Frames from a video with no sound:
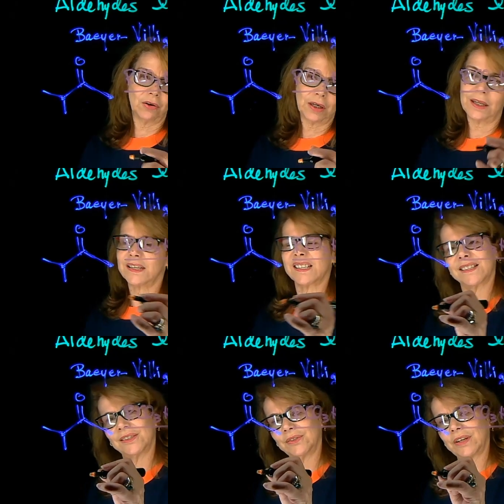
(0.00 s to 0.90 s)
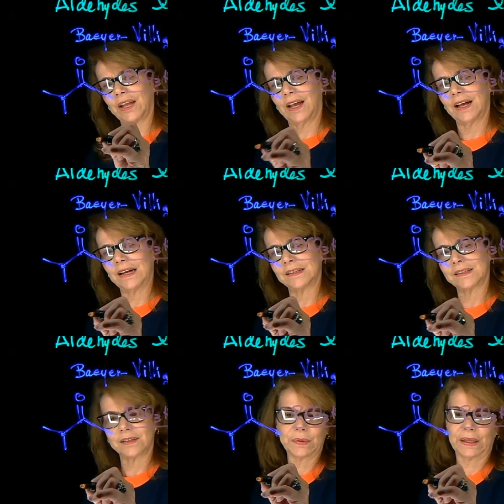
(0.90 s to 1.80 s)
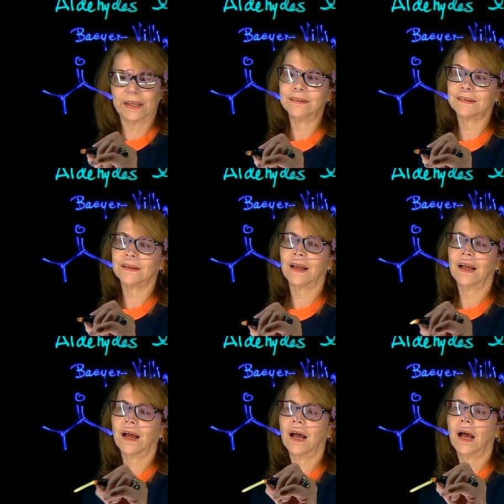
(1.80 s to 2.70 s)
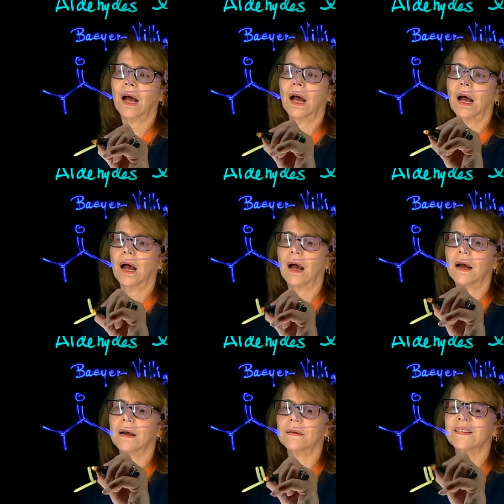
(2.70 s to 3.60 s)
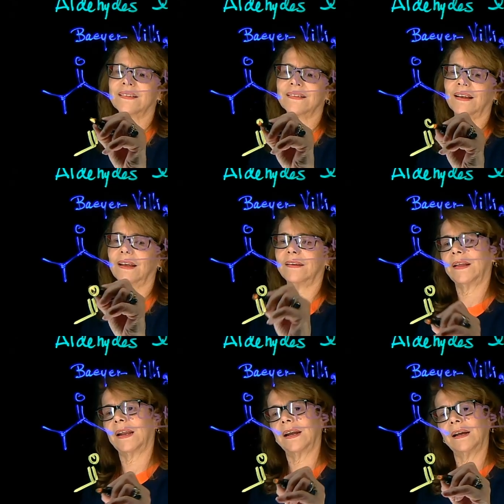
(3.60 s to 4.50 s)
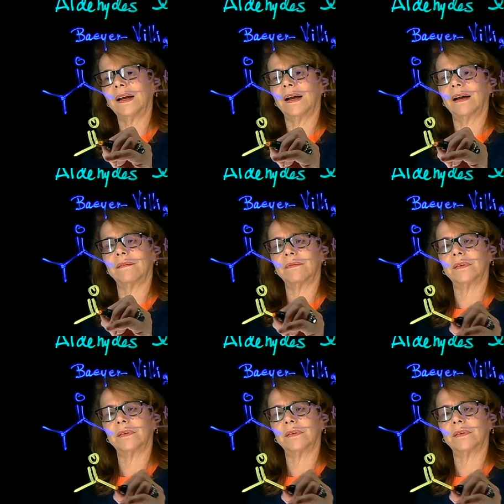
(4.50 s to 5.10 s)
let's look at something else. Say that I have,